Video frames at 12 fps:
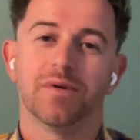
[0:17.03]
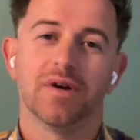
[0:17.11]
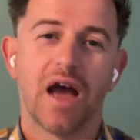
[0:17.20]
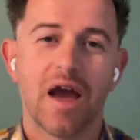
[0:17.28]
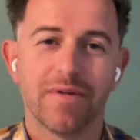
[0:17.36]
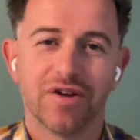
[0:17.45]

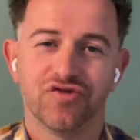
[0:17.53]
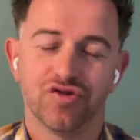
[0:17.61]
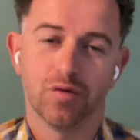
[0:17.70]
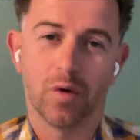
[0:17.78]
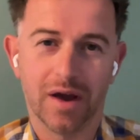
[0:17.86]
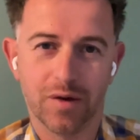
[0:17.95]
I'm Andrew
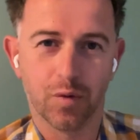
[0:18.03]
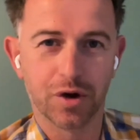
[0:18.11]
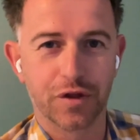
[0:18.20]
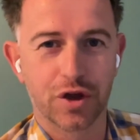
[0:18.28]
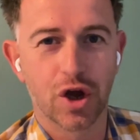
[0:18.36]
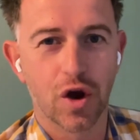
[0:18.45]
White, one of the
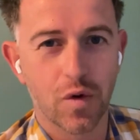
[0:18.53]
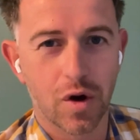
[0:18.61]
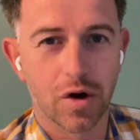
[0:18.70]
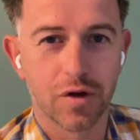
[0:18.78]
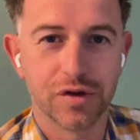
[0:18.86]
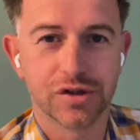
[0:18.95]

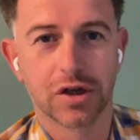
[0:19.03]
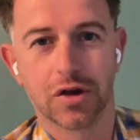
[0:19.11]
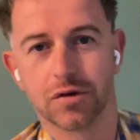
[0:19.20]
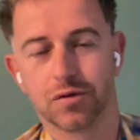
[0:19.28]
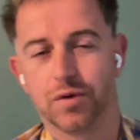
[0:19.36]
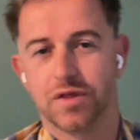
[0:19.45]
co-authors along
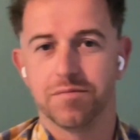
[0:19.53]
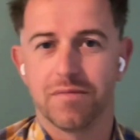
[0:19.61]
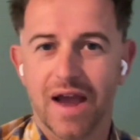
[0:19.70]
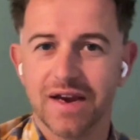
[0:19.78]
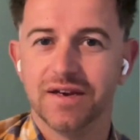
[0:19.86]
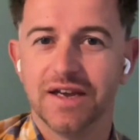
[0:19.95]
with Mike
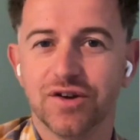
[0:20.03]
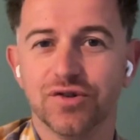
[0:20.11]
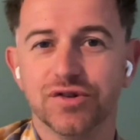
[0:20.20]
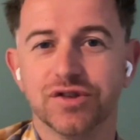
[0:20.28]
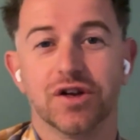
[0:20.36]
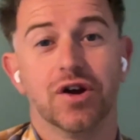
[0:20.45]

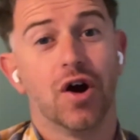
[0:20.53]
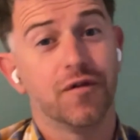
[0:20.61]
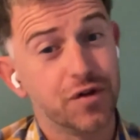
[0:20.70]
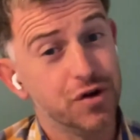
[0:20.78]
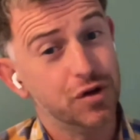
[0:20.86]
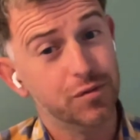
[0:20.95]
Nichols of the
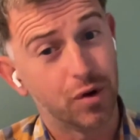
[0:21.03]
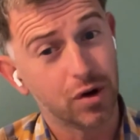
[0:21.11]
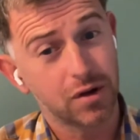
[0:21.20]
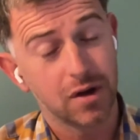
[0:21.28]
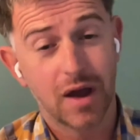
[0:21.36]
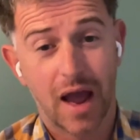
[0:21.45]
new book,
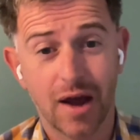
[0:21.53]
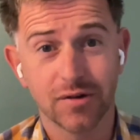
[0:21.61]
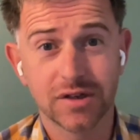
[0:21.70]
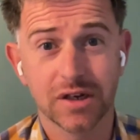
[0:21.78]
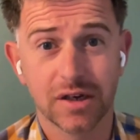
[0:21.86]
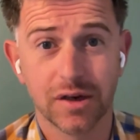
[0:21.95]
How to
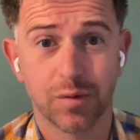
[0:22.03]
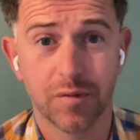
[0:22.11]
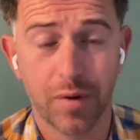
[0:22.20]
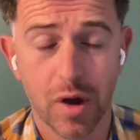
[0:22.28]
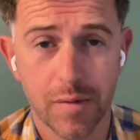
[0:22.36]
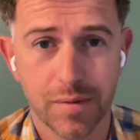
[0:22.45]
Lead with
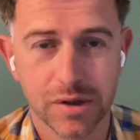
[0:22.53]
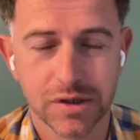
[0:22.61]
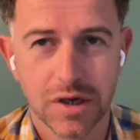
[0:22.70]
Purpose.